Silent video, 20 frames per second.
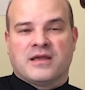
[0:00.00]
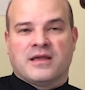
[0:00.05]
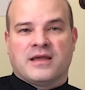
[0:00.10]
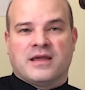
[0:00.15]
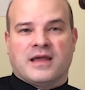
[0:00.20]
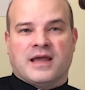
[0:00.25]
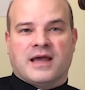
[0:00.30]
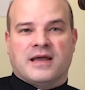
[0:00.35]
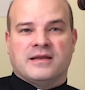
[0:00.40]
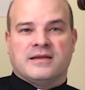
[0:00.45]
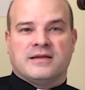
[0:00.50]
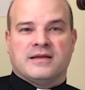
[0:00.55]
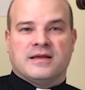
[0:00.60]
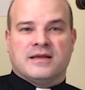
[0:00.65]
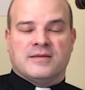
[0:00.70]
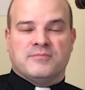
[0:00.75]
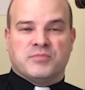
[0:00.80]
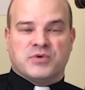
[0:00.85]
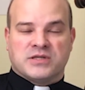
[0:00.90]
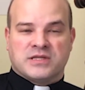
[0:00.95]
and
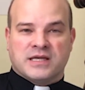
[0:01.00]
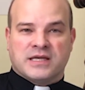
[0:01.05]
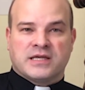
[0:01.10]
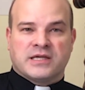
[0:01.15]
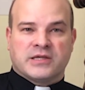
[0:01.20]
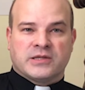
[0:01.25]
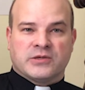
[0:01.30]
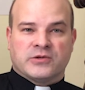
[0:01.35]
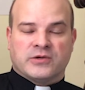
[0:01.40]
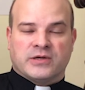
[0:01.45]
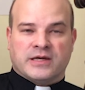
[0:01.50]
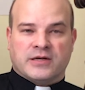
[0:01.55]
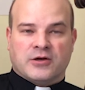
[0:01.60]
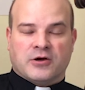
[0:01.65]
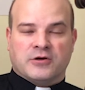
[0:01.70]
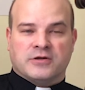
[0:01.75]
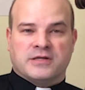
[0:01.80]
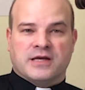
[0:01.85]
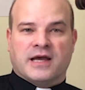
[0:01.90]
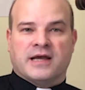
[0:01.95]
in particular in
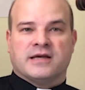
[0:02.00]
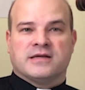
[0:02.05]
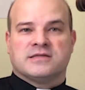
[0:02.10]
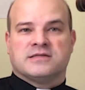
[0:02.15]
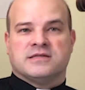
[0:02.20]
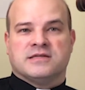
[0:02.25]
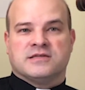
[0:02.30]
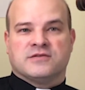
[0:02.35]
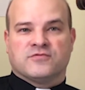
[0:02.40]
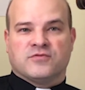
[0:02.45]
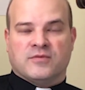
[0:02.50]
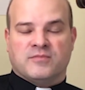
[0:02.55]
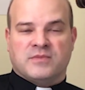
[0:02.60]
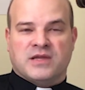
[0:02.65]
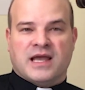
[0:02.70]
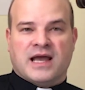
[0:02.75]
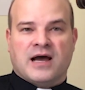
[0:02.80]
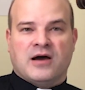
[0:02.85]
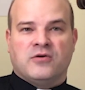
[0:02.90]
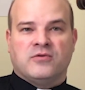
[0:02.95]
our diocese from
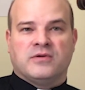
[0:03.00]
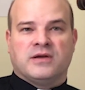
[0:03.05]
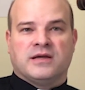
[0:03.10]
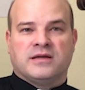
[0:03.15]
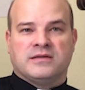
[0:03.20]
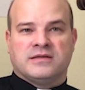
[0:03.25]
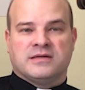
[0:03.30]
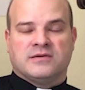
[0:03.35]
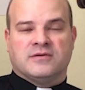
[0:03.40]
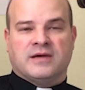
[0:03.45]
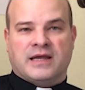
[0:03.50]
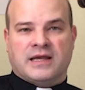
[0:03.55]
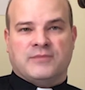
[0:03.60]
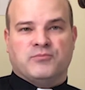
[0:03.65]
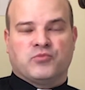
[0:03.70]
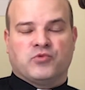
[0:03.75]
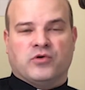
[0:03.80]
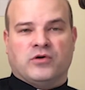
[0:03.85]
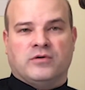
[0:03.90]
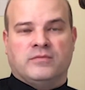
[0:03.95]
now until
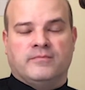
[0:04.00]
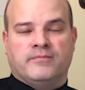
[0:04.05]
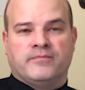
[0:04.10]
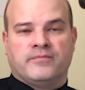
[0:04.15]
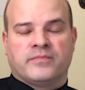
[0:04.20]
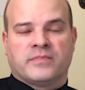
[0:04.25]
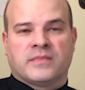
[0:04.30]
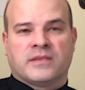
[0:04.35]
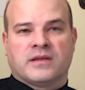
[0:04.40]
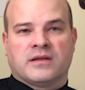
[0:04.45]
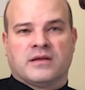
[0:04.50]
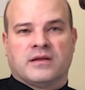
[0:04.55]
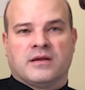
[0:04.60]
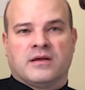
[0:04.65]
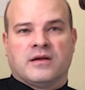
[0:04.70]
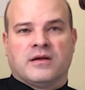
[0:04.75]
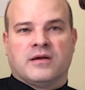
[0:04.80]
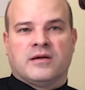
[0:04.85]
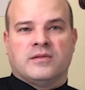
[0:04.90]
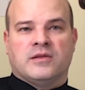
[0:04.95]
April.
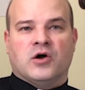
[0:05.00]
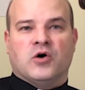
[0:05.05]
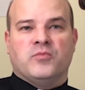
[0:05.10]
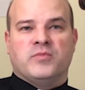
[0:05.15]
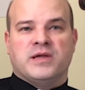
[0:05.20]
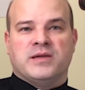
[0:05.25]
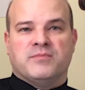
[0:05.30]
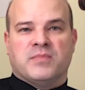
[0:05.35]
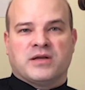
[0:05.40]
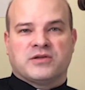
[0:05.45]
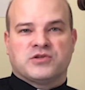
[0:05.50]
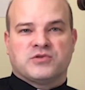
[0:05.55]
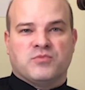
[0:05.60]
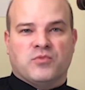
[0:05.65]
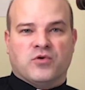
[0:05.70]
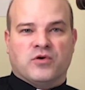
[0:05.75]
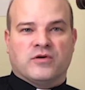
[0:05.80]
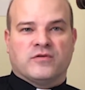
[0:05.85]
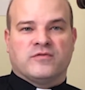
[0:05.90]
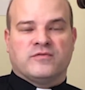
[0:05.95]
There'll be much
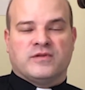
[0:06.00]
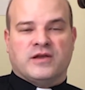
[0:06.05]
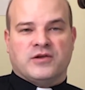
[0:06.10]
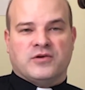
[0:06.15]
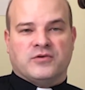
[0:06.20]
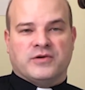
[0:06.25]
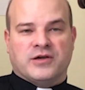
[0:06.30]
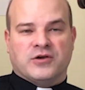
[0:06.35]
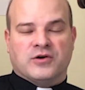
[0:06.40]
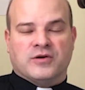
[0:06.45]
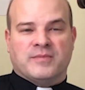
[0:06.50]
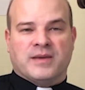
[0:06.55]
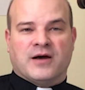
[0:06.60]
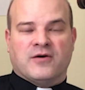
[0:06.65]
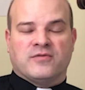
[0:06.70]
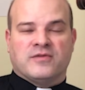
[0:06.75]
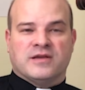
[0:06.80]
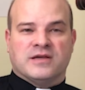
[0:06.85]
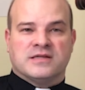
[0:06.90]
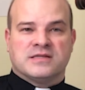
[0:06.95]
more that you'll hear
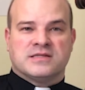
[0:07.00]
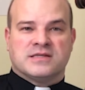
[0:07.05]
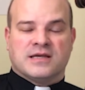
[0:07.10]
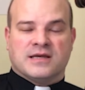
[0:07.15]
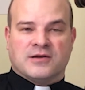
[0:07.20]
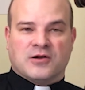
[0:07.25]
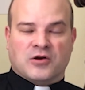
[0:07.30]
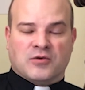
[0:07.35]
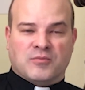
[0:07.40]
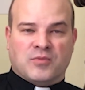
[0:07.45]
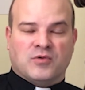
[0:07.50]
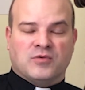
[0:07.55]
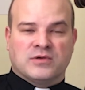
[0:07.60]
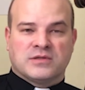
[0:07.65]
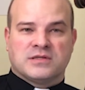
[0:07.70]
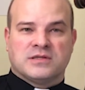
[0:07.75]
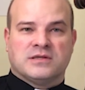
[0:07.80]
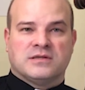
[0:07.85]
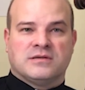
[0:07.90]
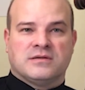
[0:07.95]
about this in our
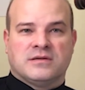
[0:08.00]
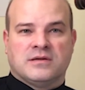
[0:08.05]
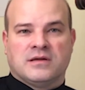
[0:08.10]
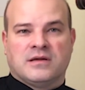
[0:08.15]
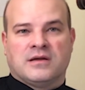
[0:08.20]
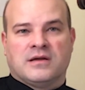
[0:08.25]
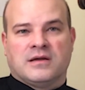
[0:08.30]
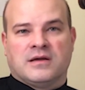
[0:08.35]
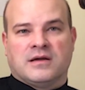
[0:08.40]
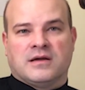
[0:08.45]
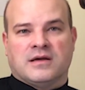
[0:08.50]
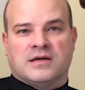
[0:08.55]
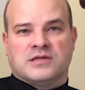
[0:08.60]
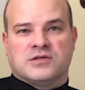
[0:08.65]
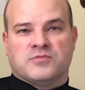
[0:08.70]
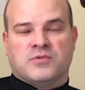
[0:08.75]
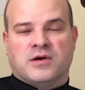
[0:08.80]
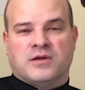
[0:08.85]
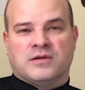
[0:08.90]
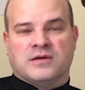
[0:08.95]
bulletin, as
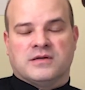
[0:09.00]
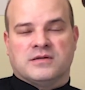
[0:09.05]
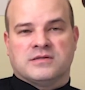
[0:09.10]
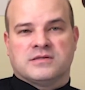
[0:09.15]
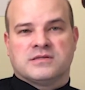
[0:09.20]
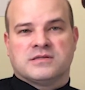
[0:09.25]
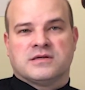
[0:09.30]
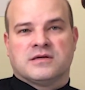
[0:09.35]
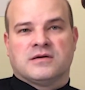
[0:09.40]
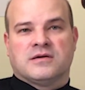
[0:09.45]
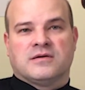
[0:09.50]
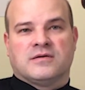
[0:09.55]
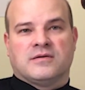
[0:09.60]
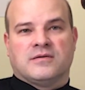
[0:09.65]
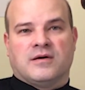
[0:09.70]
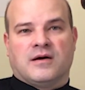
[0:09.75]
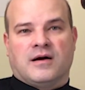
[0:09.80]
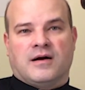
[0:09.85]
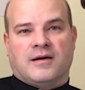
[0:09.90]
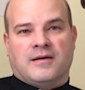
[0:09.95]
well as
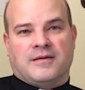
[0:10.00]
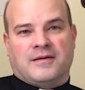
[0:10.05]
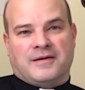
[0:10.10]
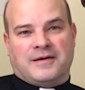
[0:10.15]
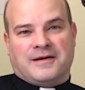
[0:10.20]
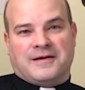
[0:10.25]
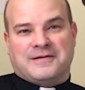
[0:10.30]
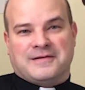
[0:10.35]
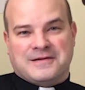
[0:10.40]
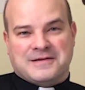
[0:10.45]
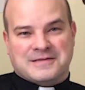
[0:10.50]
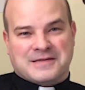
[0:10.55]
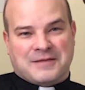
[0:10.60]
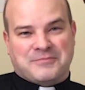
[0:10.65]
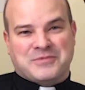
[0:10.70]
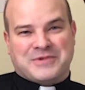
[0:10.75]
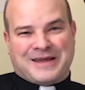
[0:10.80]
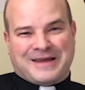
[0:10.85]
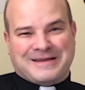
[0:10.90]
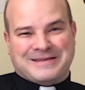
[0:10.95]
in these
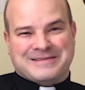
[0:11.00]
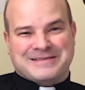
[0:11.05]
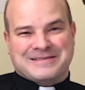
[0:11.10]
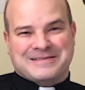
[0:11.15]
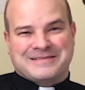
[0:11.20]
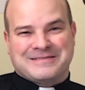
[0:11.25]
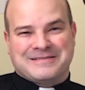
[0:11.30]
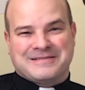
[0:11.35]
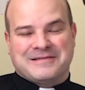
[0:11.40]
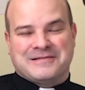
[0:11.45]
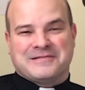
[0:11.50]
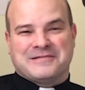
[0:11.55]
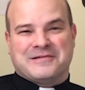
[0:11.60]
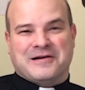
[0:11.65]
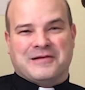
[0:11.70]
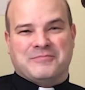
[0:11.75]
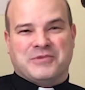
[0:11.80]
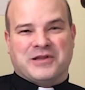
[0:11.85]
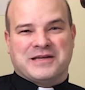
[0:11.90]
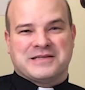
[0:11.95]
updates.
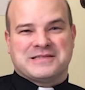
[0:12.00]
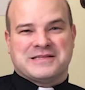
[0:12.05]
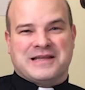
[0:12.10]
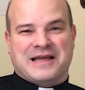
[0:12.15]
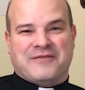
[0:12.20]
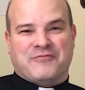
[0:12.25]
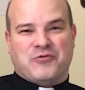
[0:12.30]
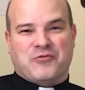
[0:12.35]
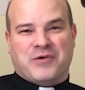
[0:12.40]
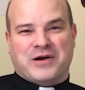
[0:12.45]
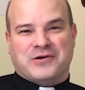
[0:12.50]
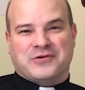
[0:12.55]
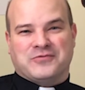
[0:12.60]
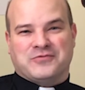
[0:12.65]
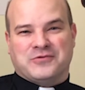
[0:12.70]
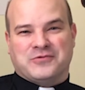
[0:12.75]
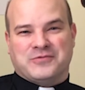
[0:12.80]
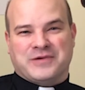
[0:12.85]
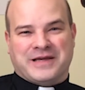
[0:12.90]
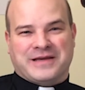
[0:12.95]
God bless and have a
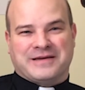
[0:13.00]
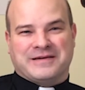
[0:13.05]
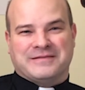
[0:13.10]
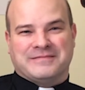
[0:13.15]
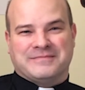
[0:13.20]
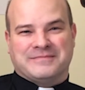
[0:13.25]
wonderful week.